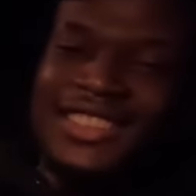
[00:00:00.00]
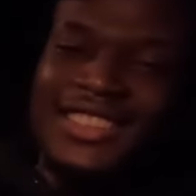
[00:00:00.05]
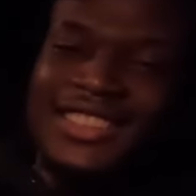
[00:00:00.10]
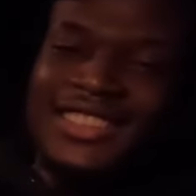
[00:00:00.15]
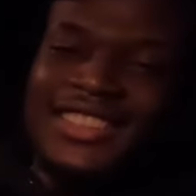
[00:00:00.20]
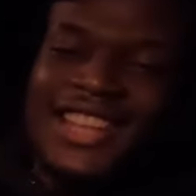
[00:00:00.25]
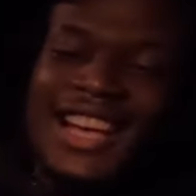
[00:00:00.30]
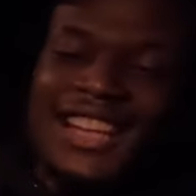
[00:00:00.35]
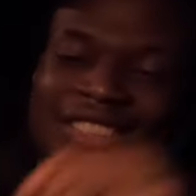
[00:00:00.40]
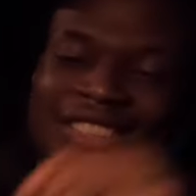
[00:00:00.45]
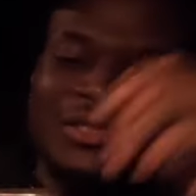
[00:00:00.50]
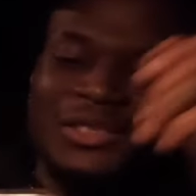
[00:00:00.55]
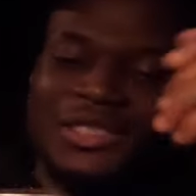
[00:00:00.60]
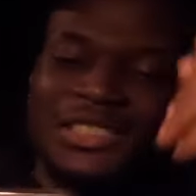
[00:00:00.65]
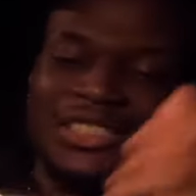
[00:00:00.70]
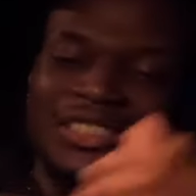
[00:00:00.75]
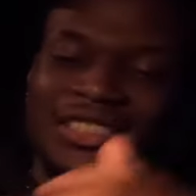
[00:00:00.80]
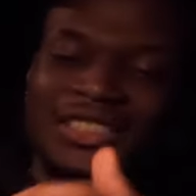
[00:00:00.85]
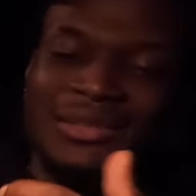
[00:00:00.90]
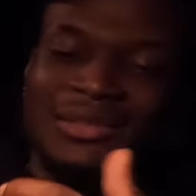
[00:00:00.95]
Nah, she really
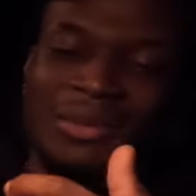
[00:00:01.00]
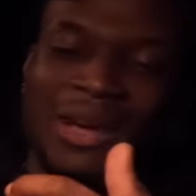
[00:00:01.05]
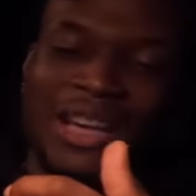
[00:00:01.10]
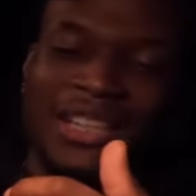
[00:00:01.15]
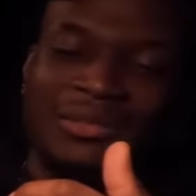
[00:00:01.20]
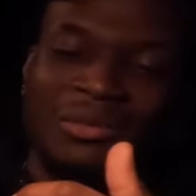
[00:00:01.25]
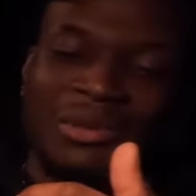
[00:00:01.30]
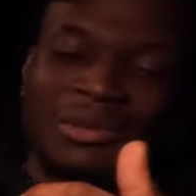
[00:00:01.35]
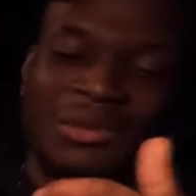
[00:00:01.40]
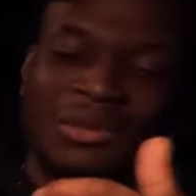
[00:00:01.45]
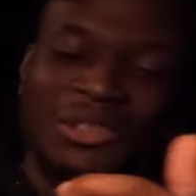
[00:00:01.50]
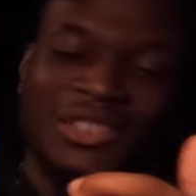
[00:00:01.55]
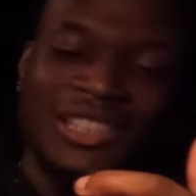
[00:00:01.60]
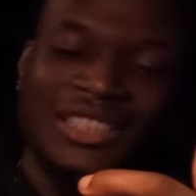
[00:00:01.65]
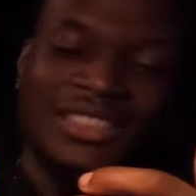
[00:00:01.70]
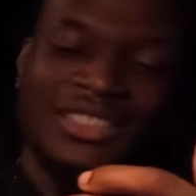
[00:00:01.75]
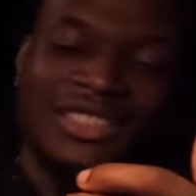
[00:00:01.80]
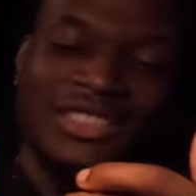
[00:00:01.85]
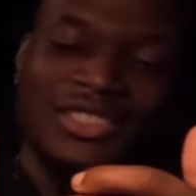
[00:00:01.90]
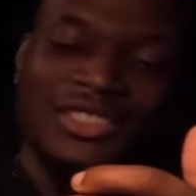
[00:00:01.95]
just smacked me, bro. That
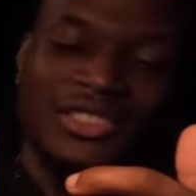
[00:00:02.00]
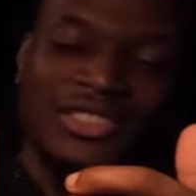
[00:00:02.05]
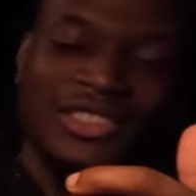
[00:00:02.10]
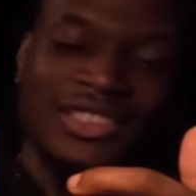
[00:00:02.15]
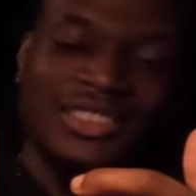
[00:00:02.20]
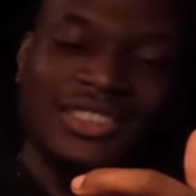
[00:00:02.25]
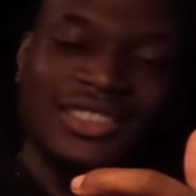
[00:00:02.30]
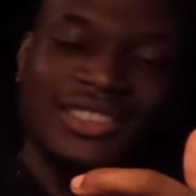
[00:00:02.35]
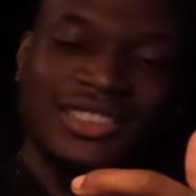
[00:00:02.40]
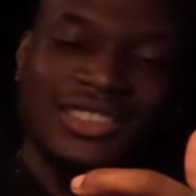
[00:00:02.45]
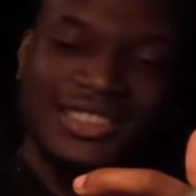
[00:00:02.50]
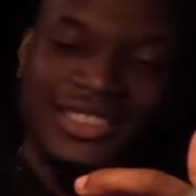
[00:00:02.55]
shit's crazy.